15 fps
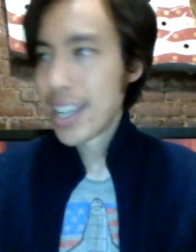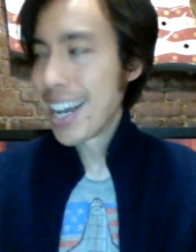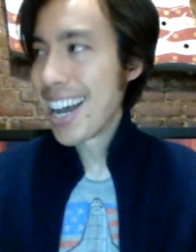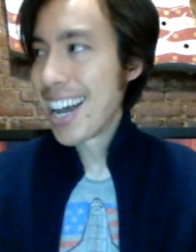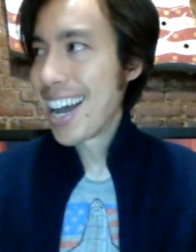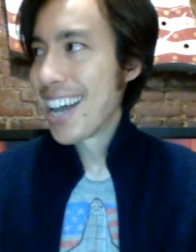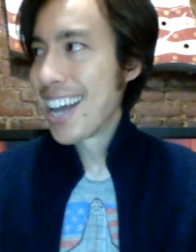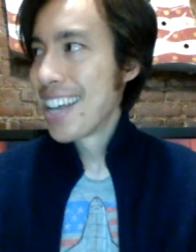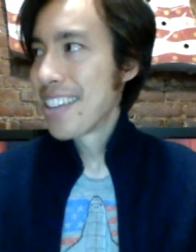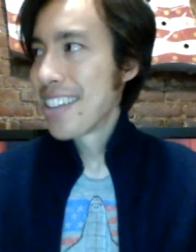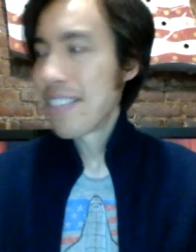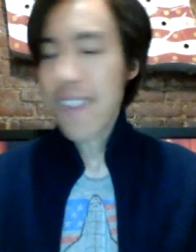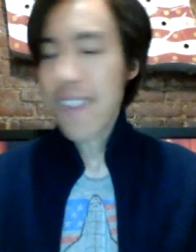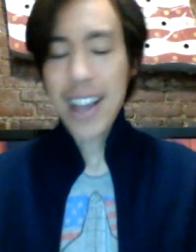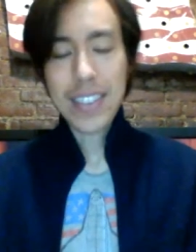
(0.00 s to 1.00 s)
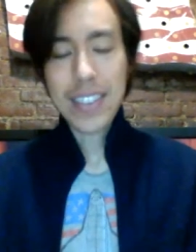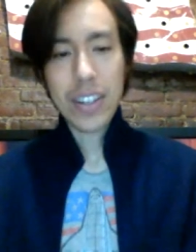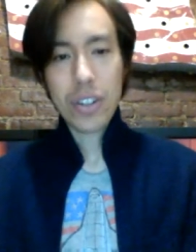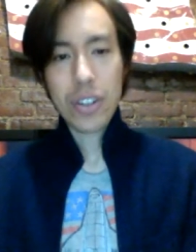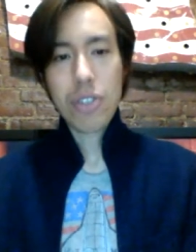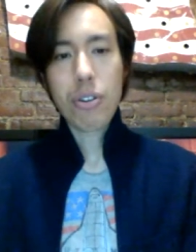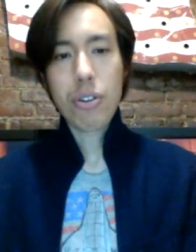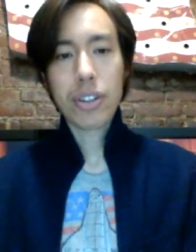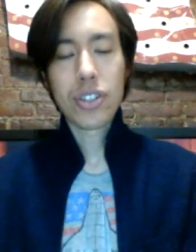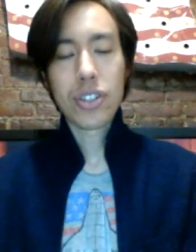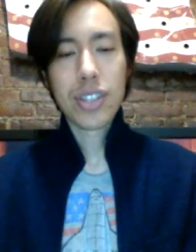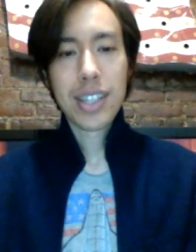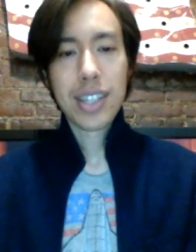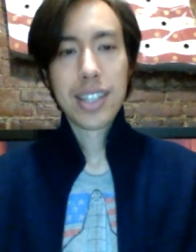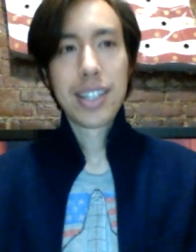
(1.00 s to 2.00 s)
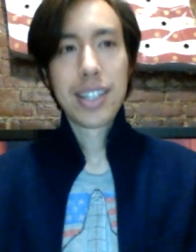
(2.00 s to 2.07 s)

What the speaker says: the fact that New York's